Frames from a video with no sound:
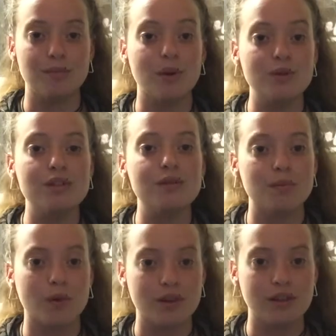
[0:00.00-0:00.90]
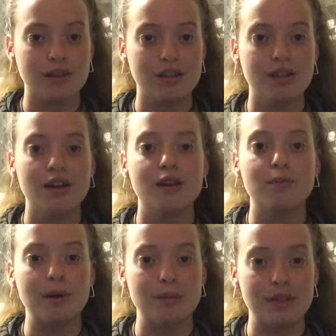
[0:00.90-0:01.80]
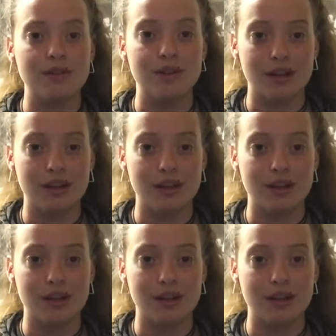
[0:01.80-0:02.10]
most importantly, my mental